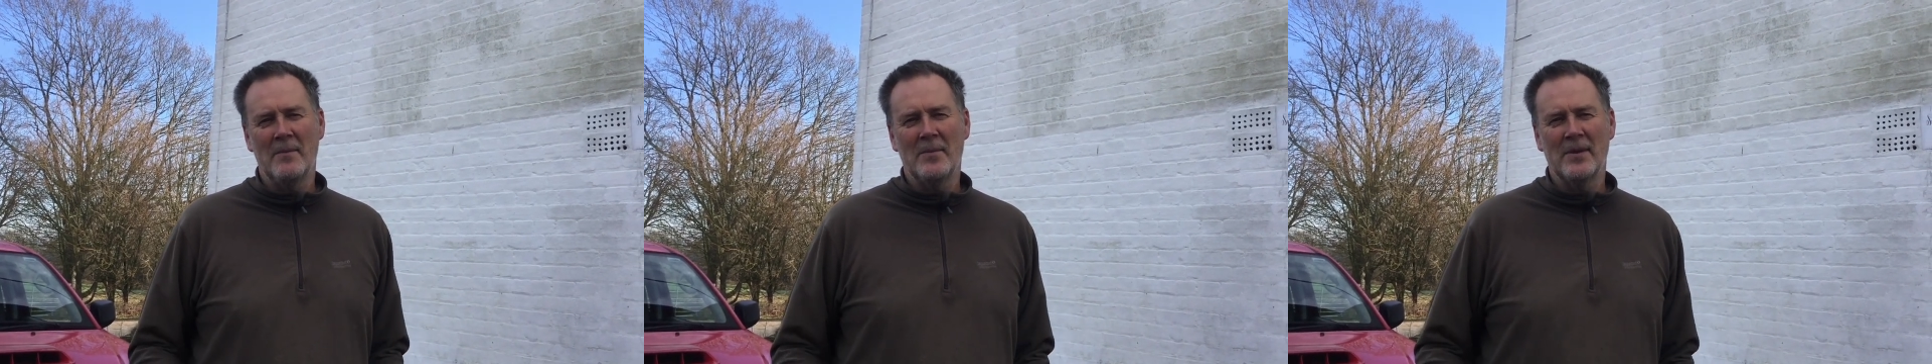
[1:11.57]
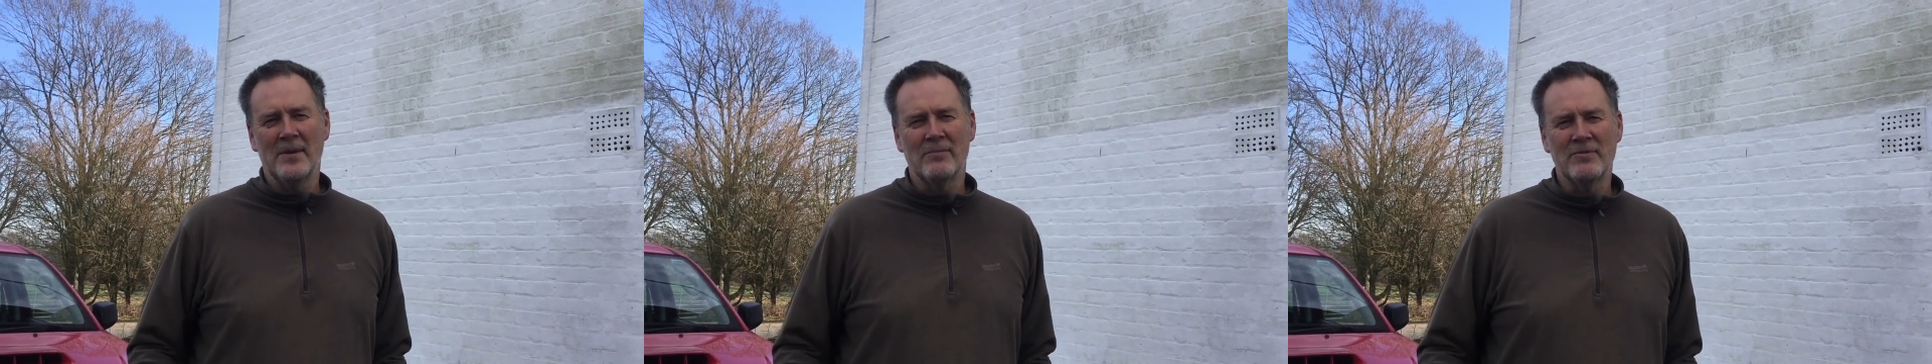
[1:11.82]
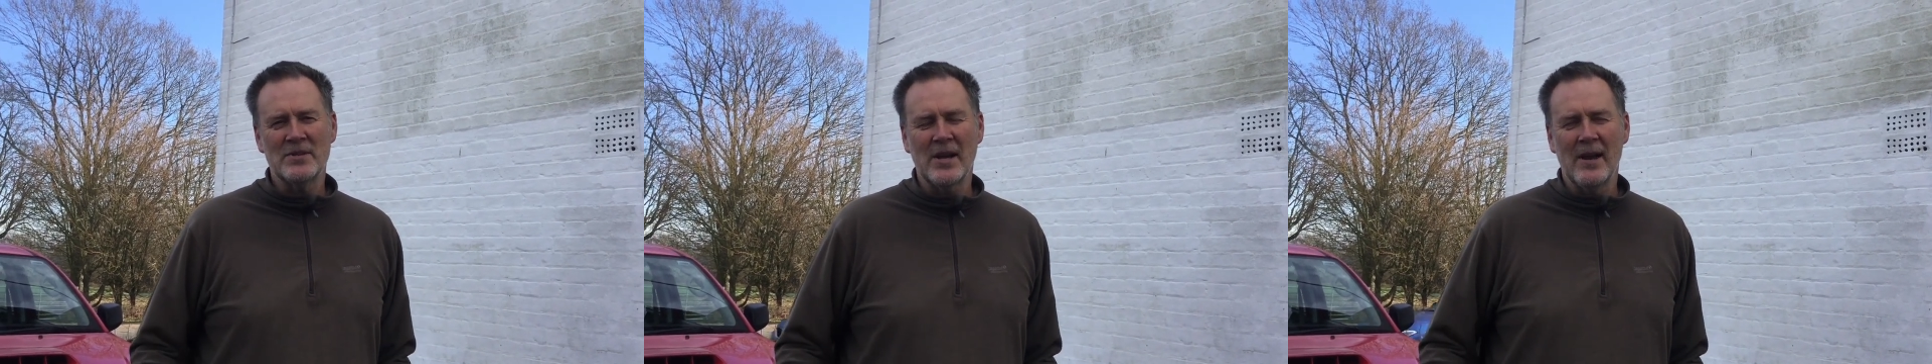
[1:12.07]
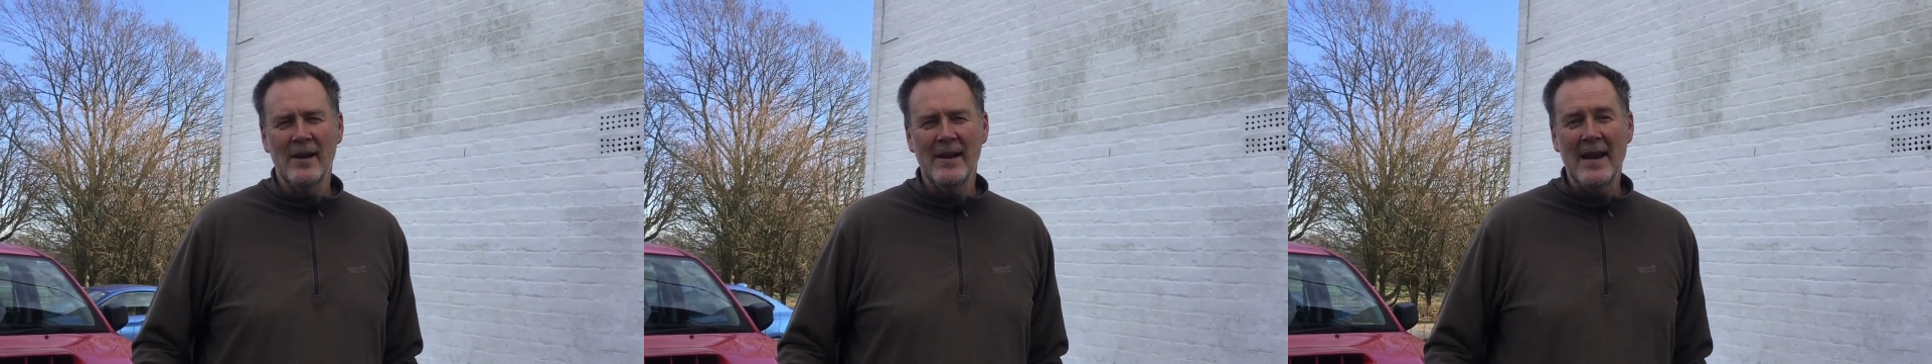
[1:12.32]
with
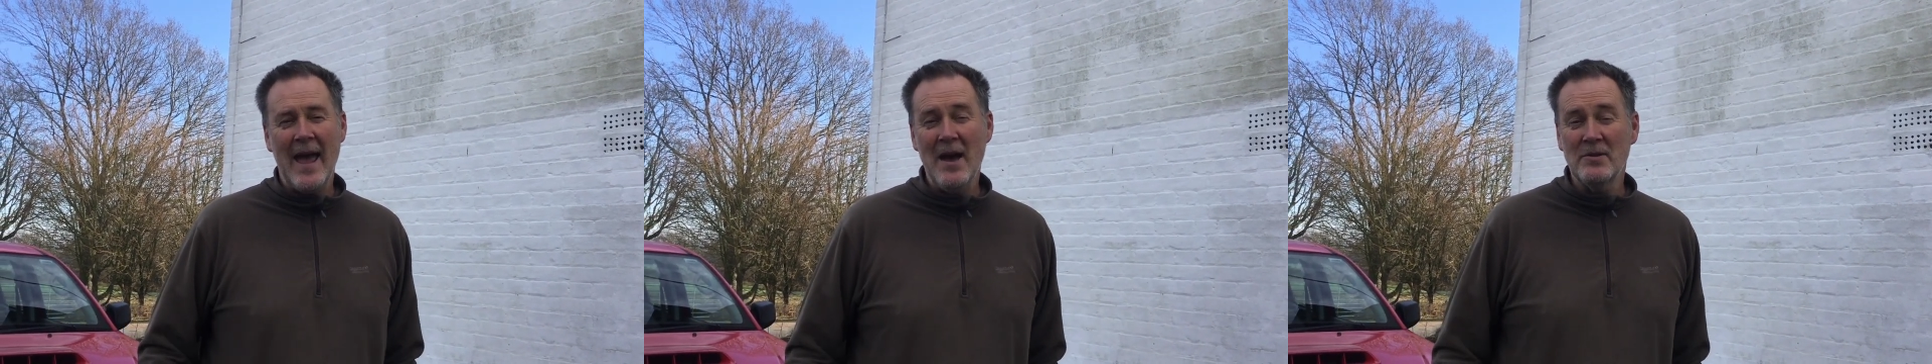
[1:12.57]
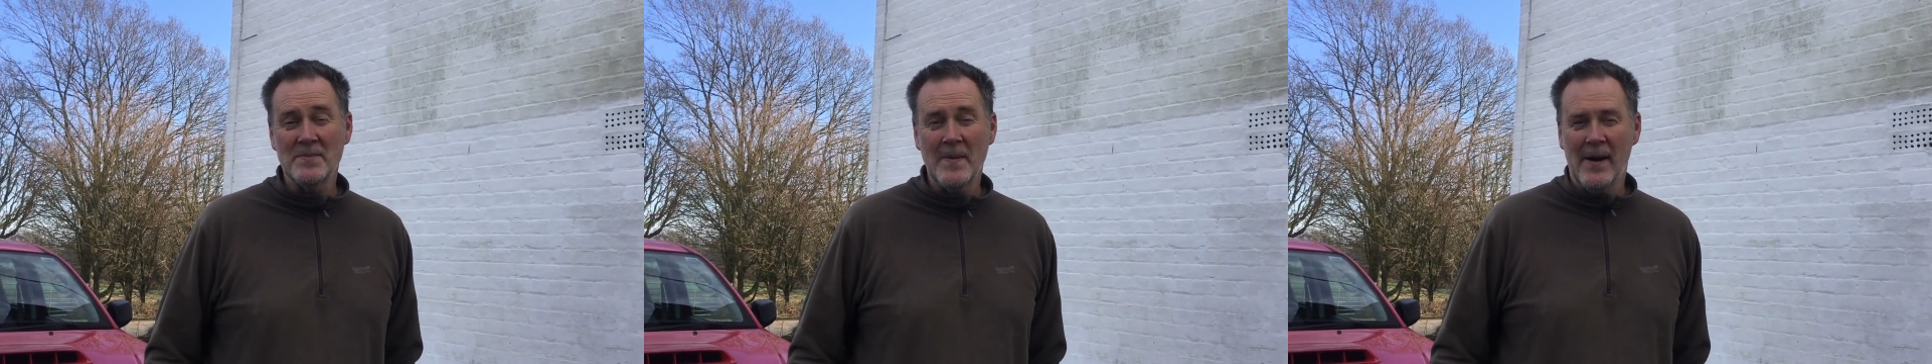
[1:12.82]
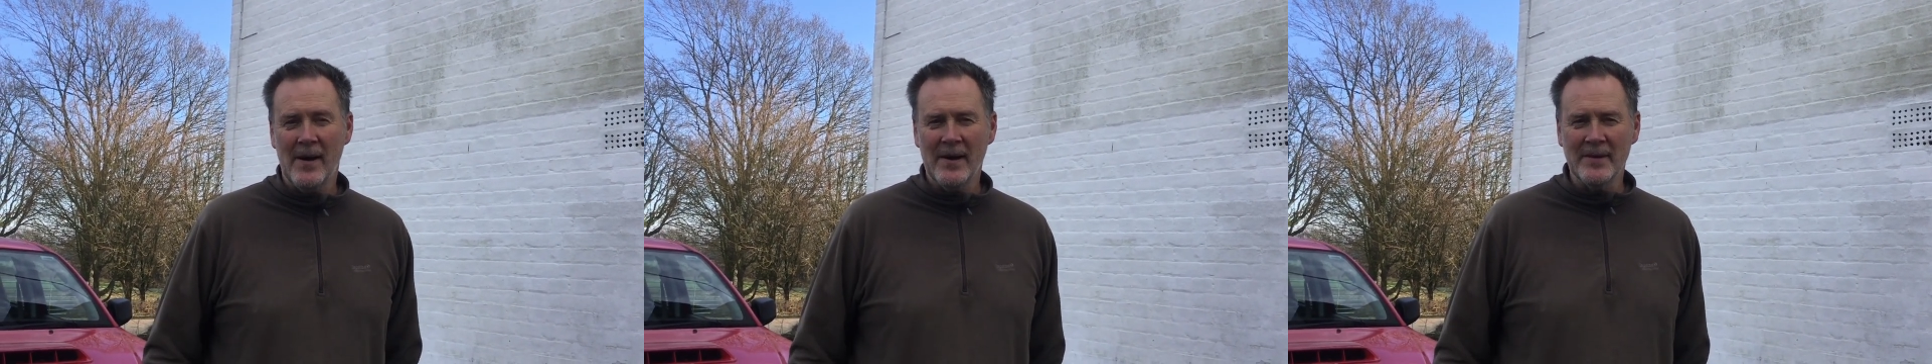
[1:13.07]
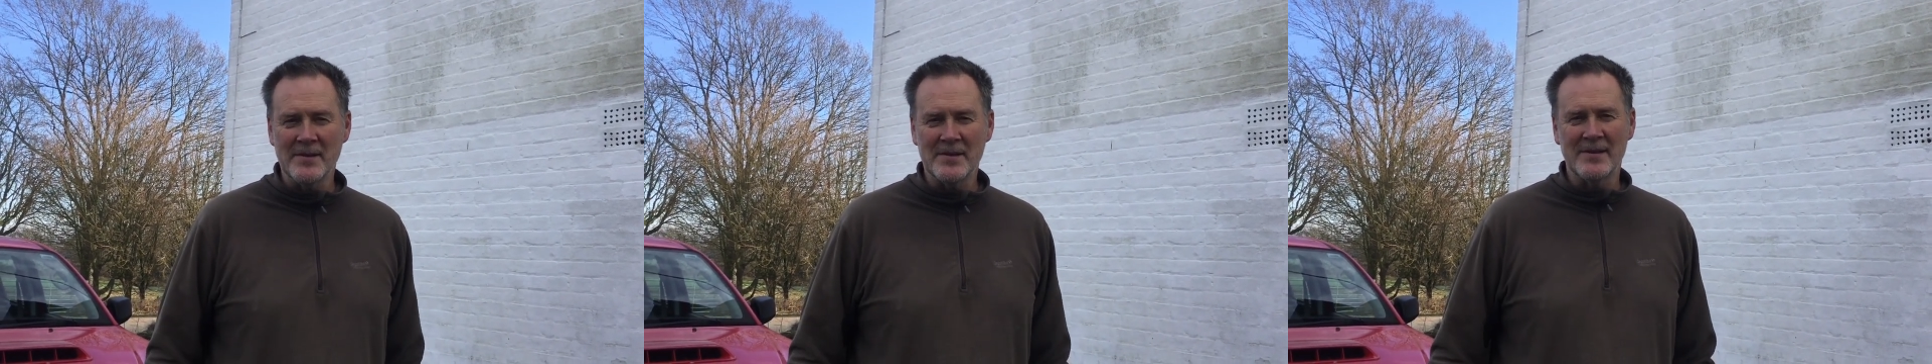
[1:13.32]
returning house
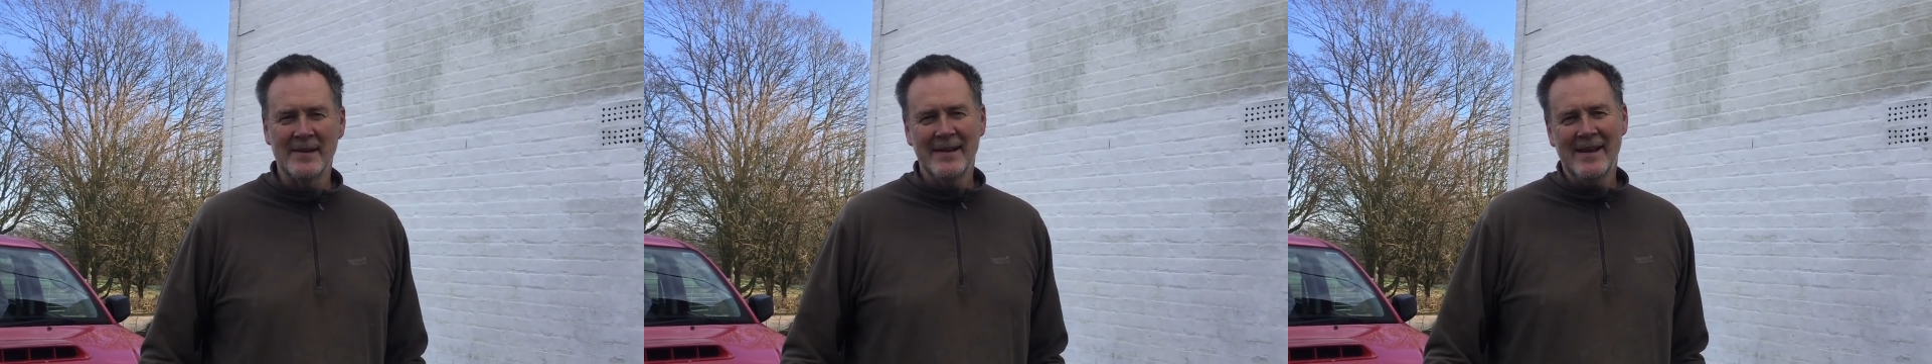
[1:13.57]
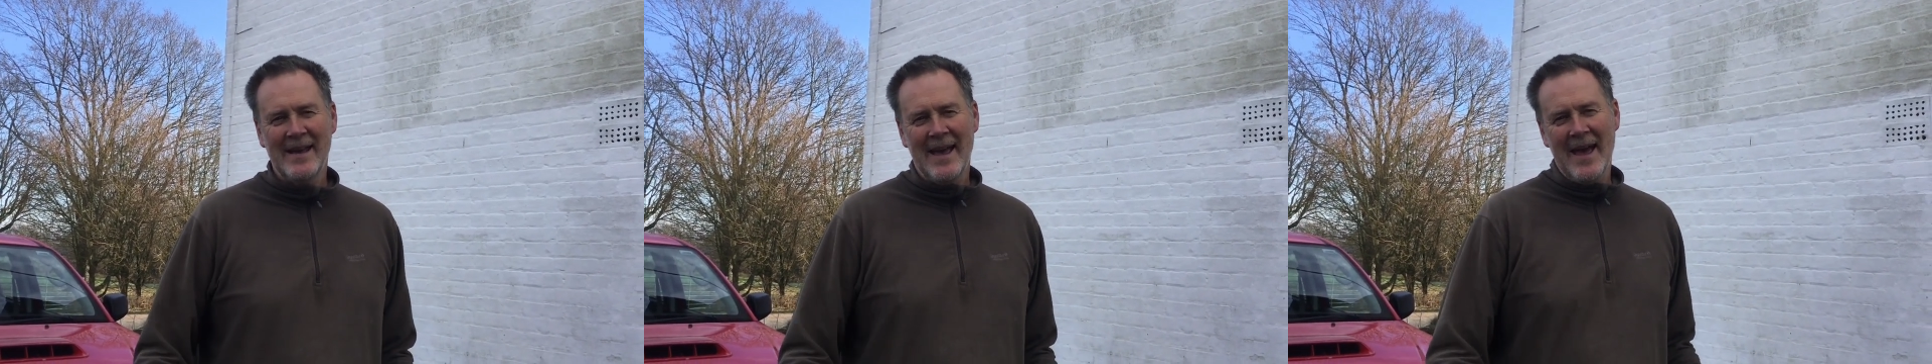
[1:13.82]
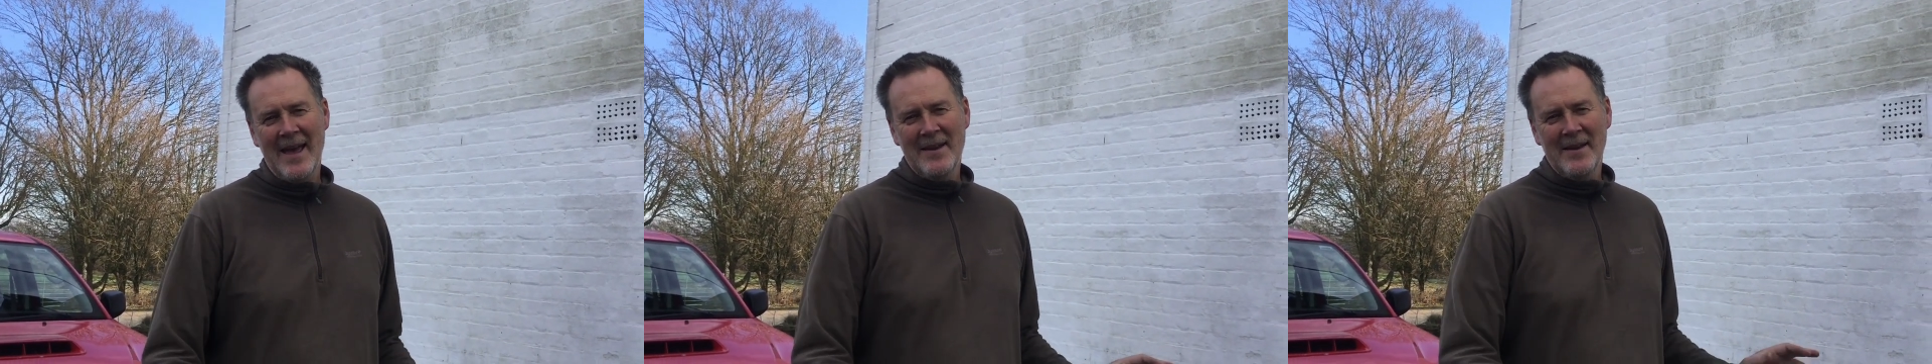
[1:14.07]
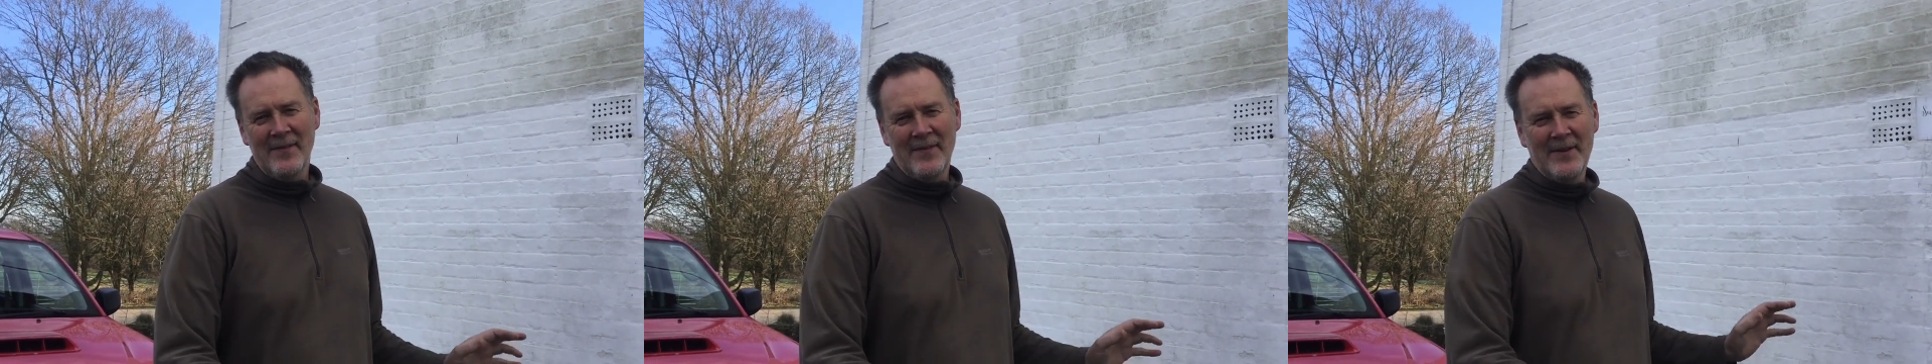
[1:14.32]
martins. And
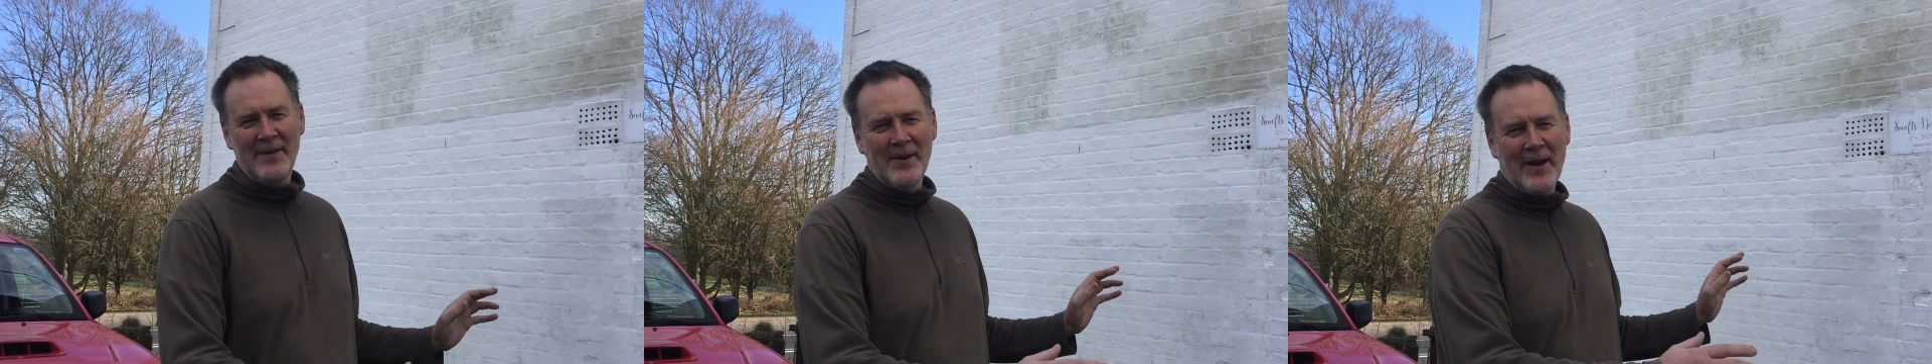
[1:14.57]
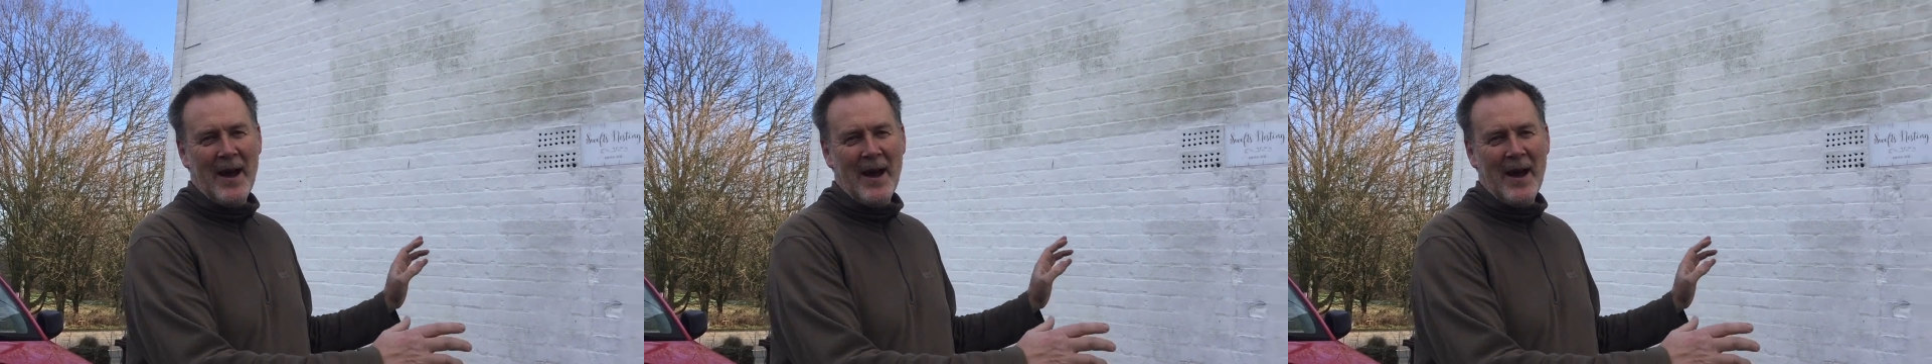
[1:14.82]
if you look